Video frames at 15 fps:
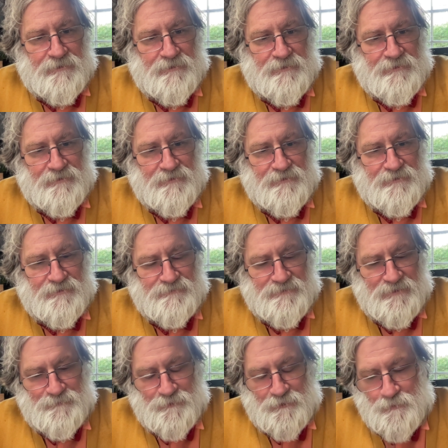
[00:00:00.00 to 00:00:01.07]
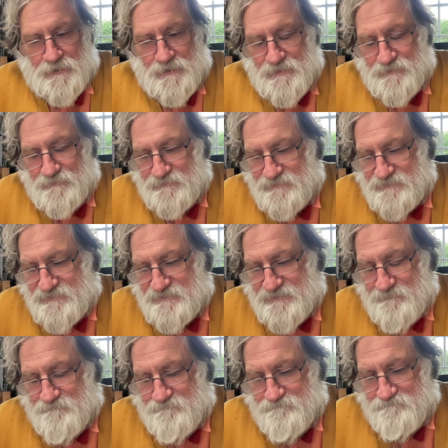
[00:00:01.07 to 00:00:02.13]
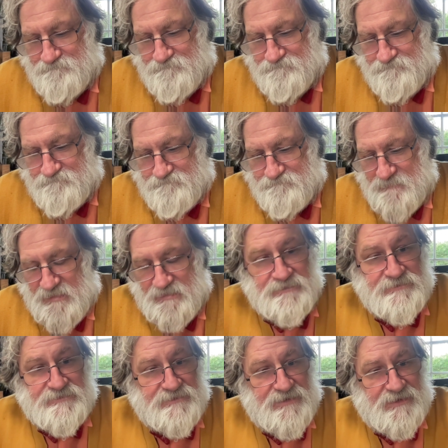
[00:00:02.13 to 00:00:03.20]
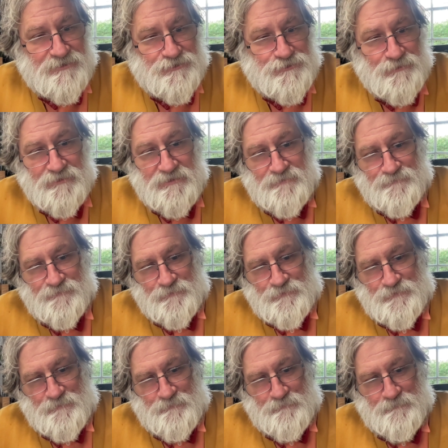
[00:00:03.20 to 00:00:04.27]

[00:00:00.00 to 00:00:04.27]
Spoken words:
they require this some international effort